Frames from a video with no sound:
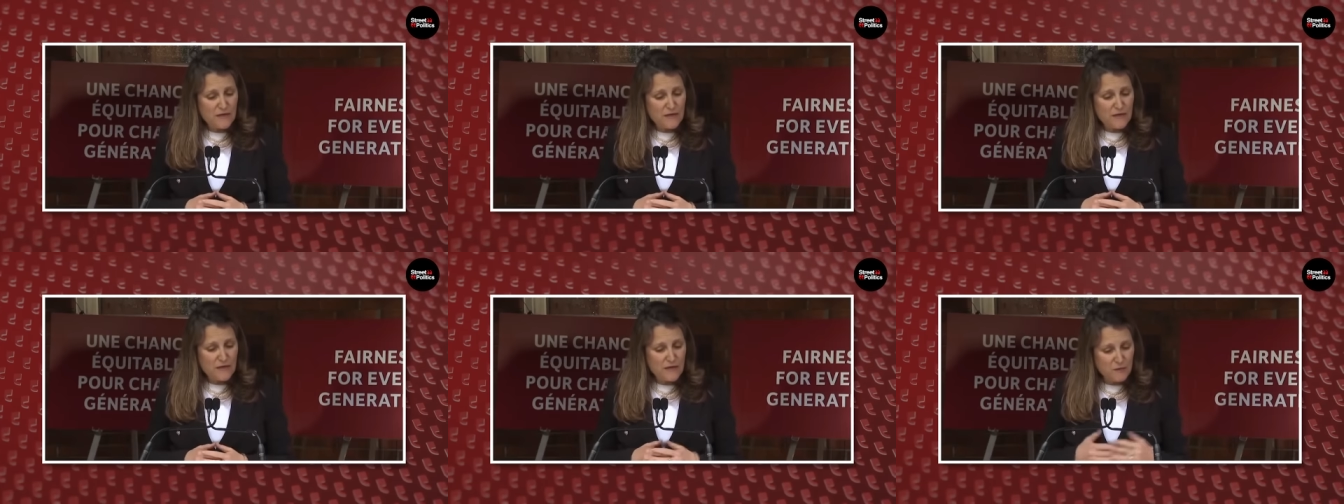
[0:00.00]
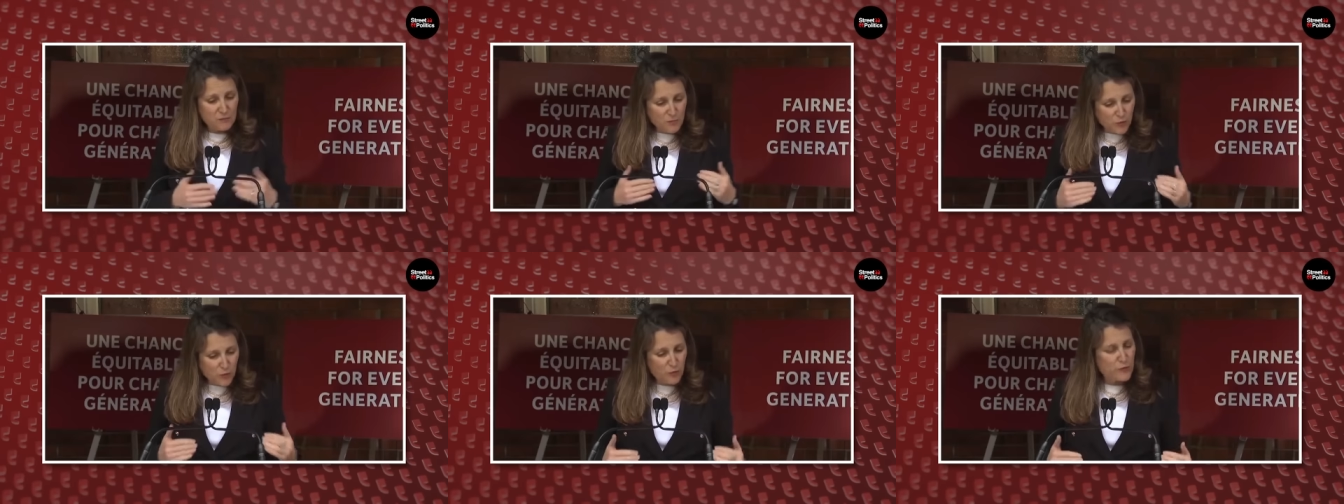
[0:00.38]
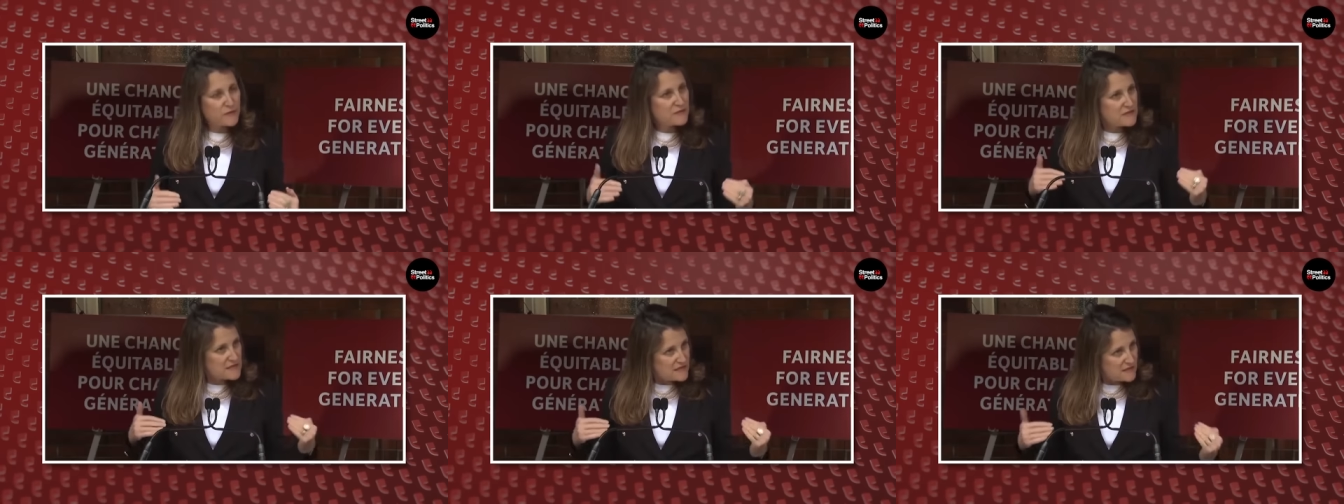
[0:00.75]

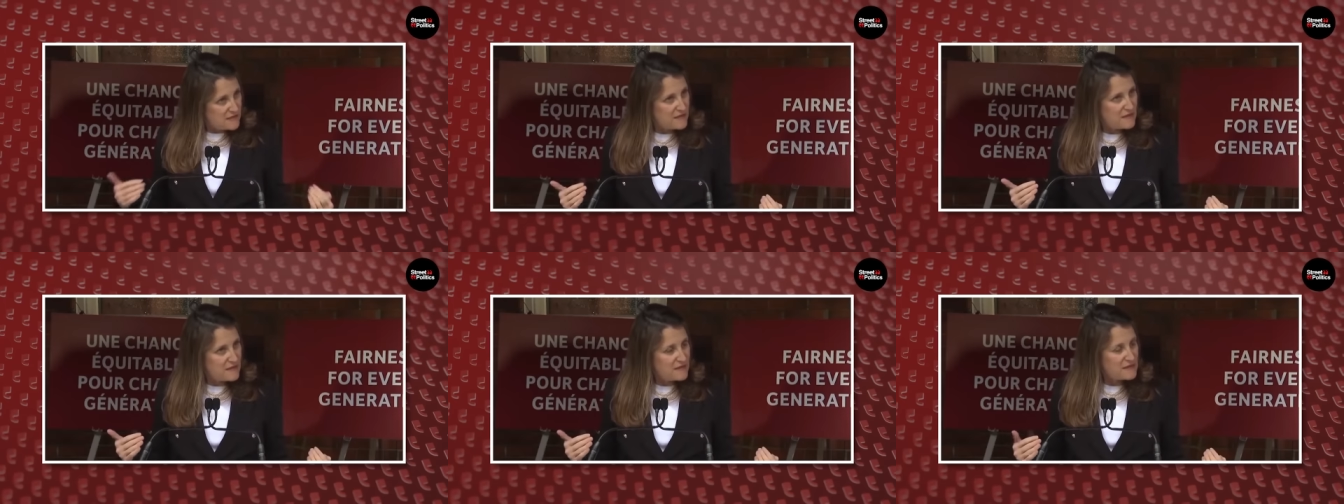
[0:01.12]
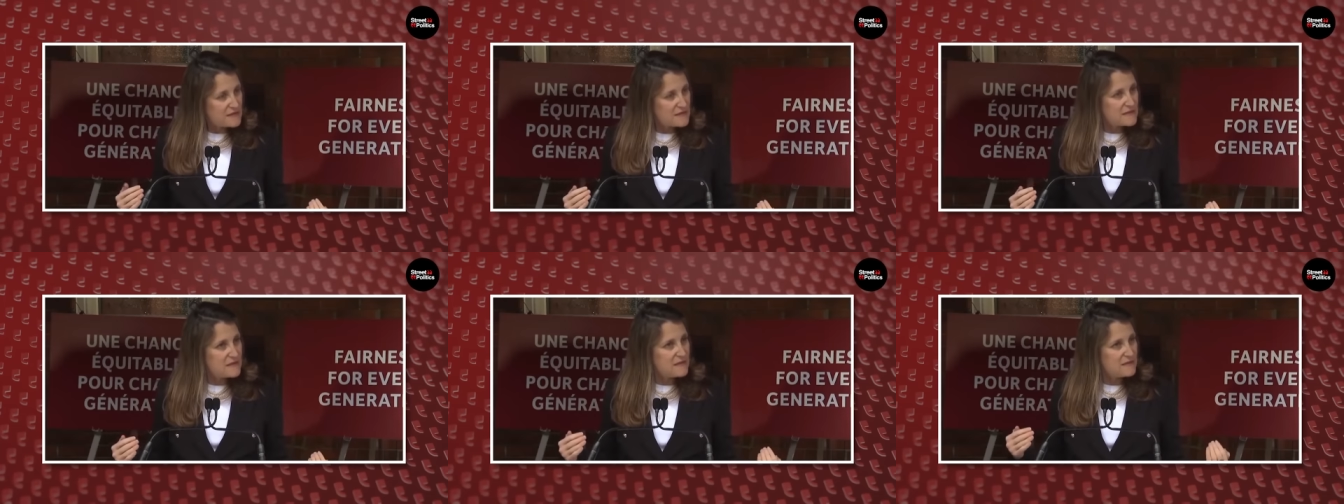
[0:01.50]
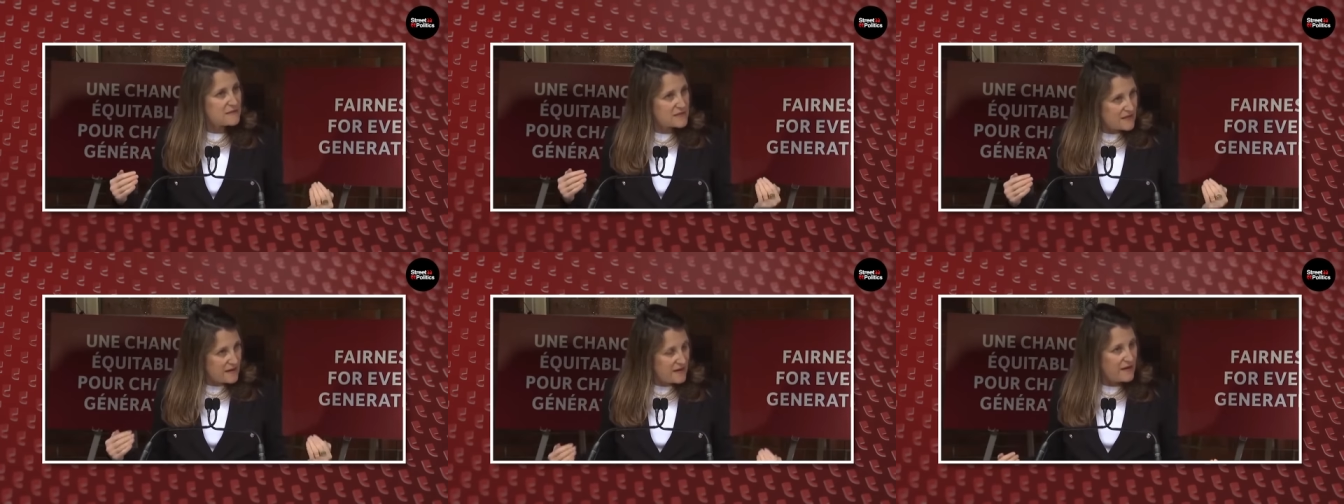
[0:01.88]
important it is
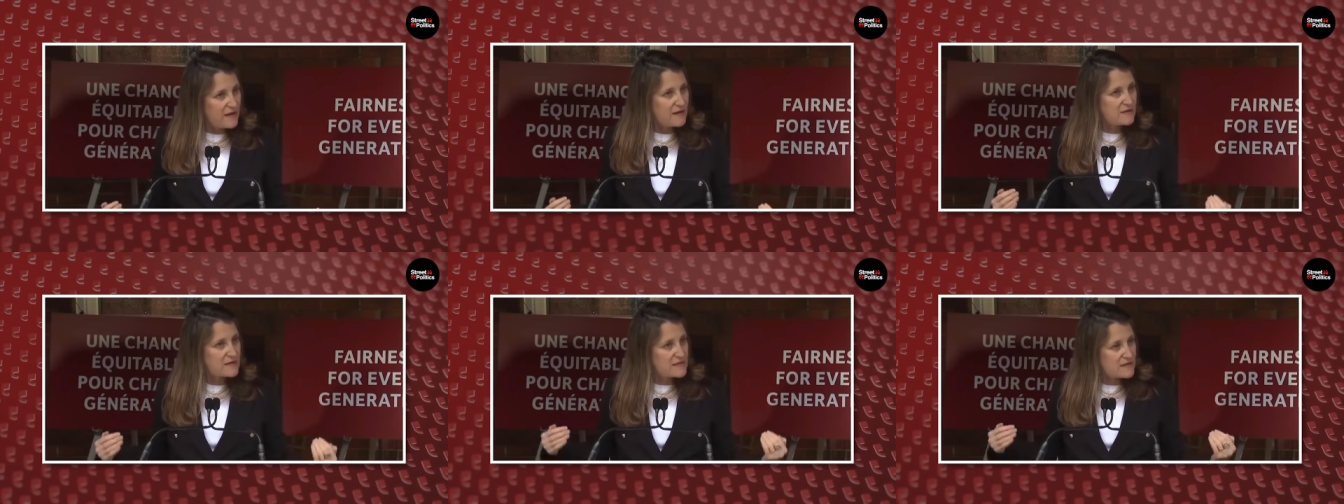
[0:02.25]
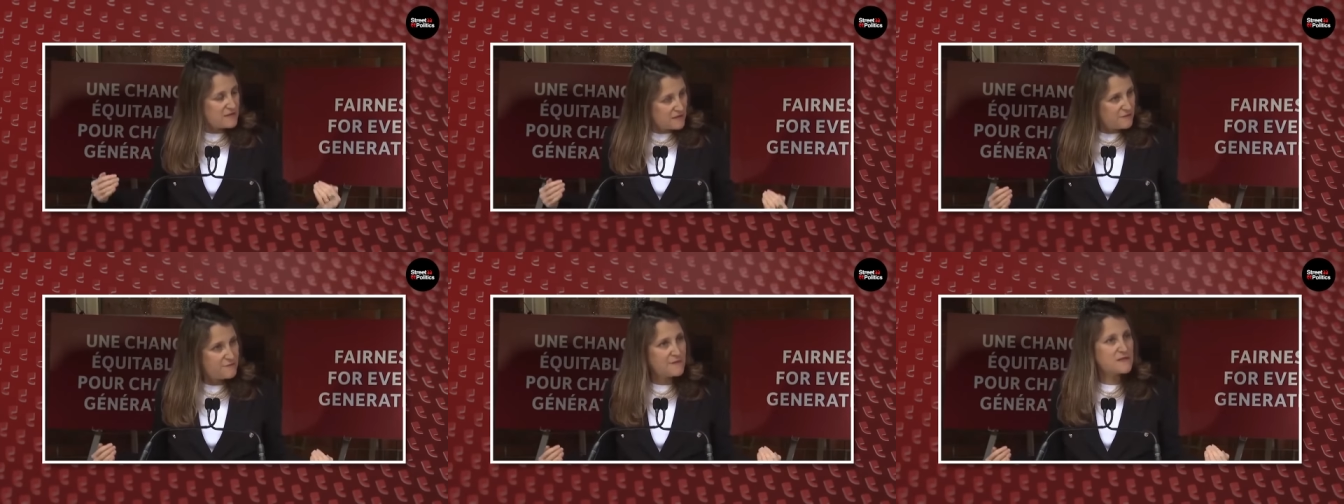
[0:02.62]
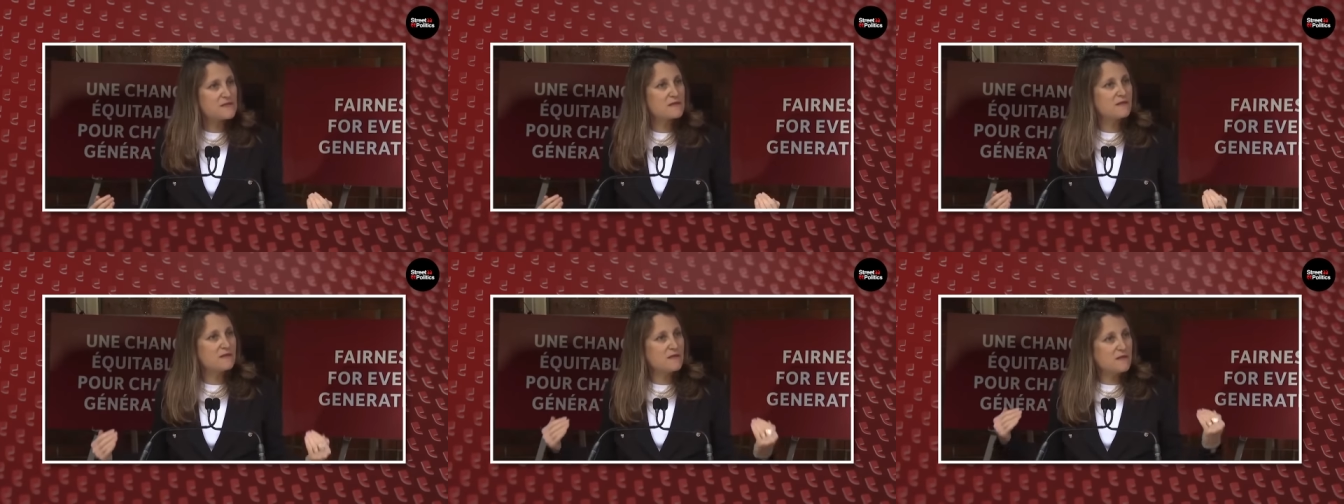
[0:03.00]
to act in a
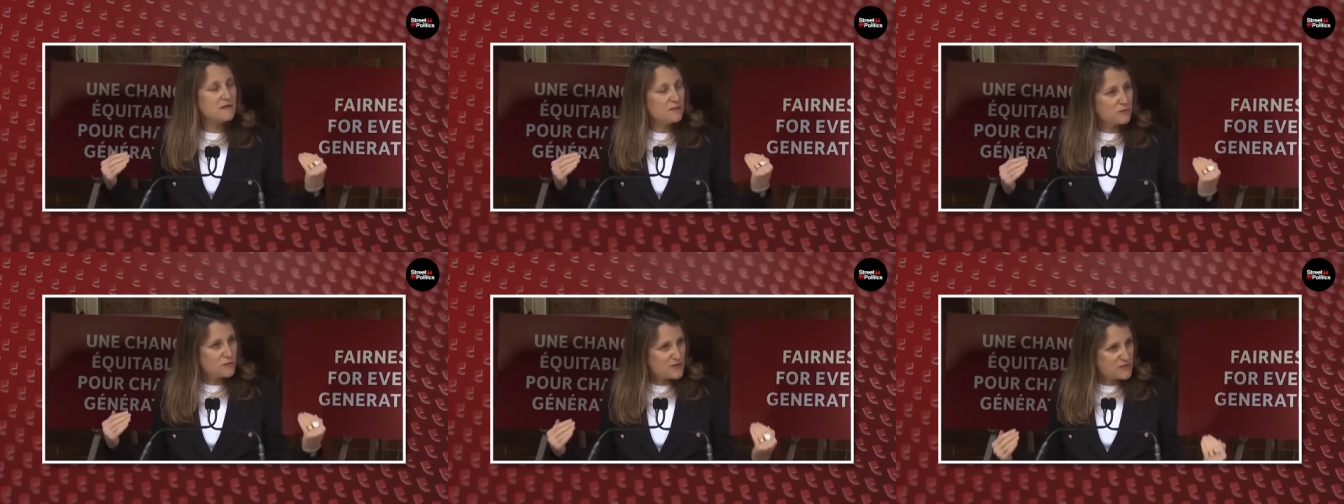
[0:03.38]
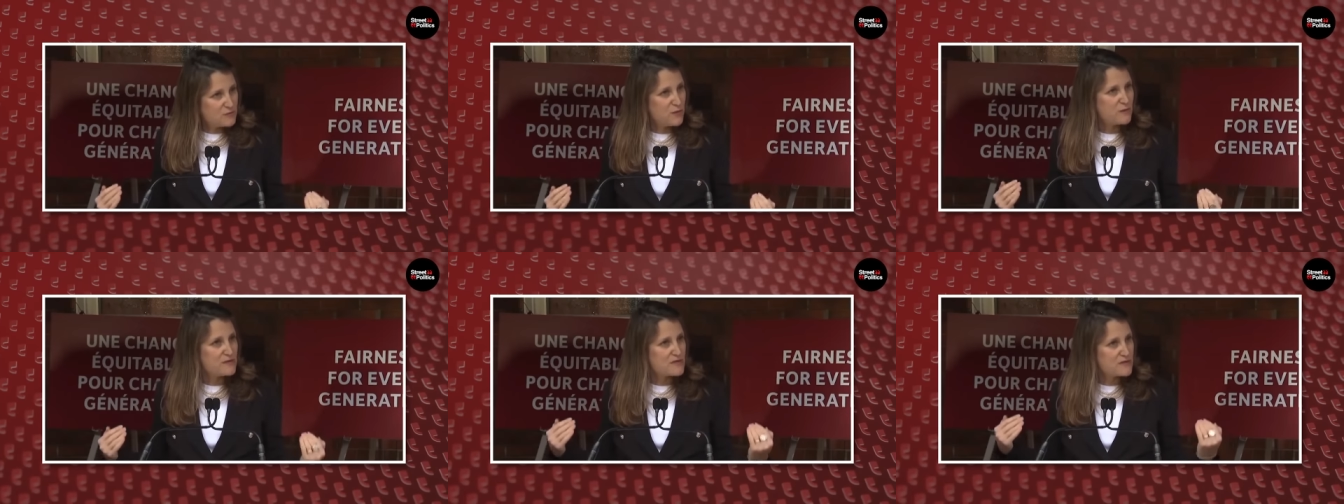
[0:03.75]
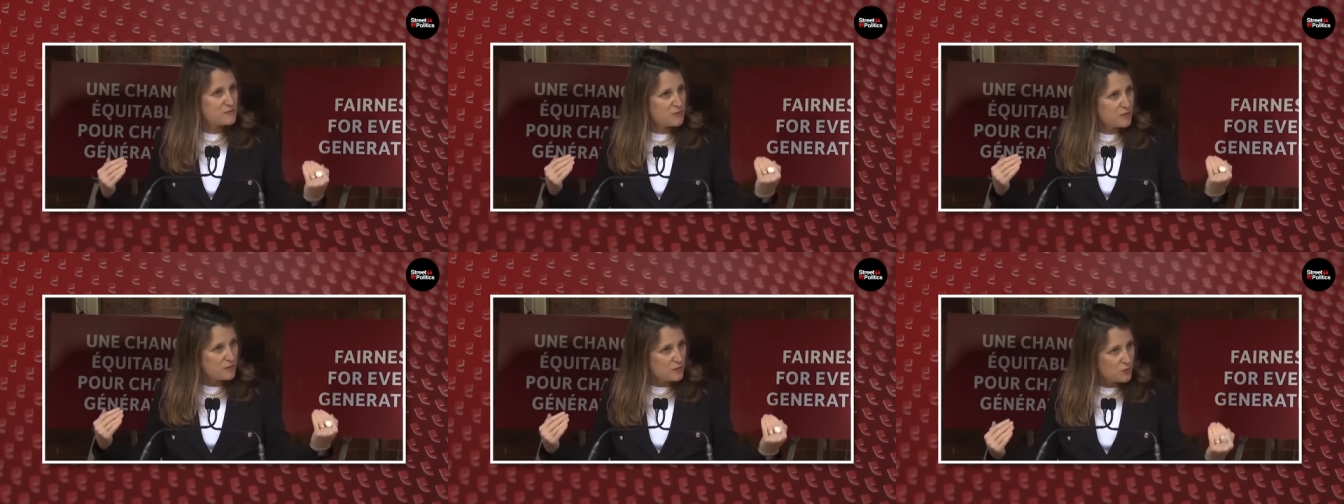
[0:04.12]
fiscally
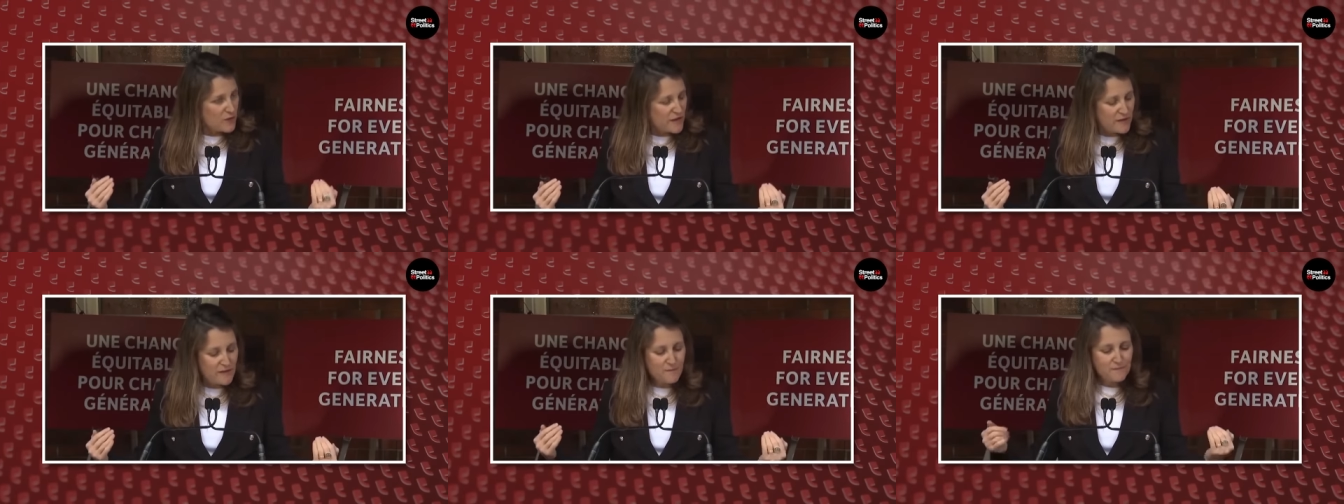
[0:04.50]
responsible way.